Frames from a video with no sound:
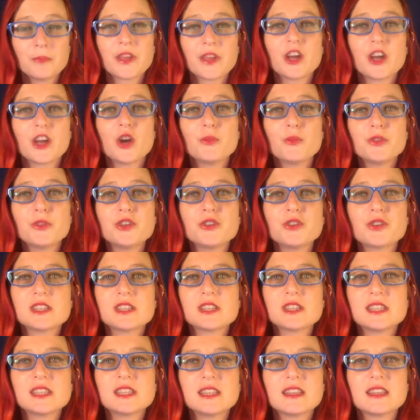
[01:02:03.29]
I hope that you
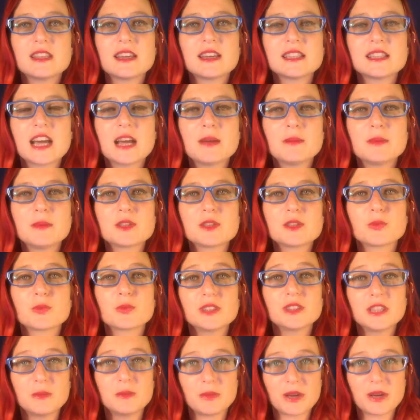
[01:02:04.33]
see that that time is
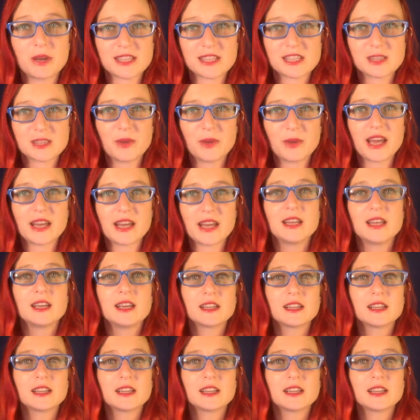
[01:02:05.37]
really best spent